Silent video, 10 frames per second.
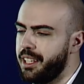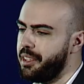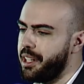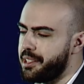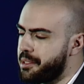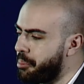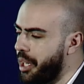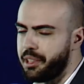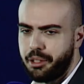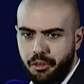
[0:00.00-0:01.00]
There's
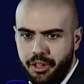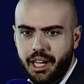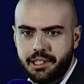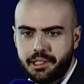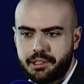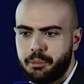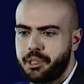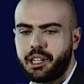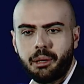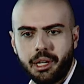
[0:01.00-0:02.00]
plenty of AI systems.
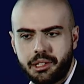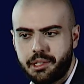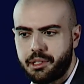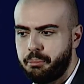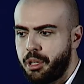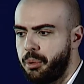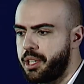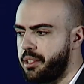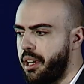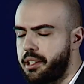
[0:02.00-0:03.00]
I can mention simple
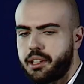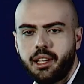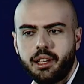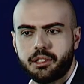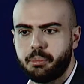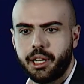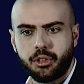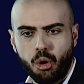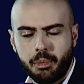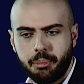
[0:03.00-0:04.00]
ones like smart
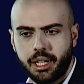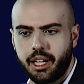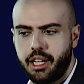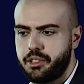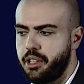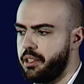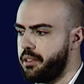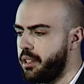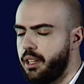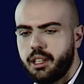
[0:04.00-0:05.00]
home
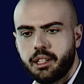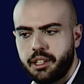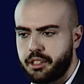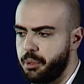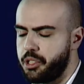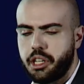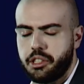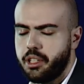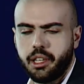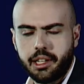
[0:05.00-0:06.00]
applications, things which
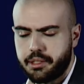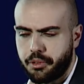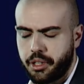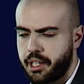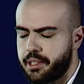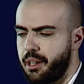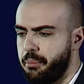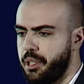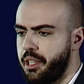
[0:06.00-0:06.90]
change the lights, for example.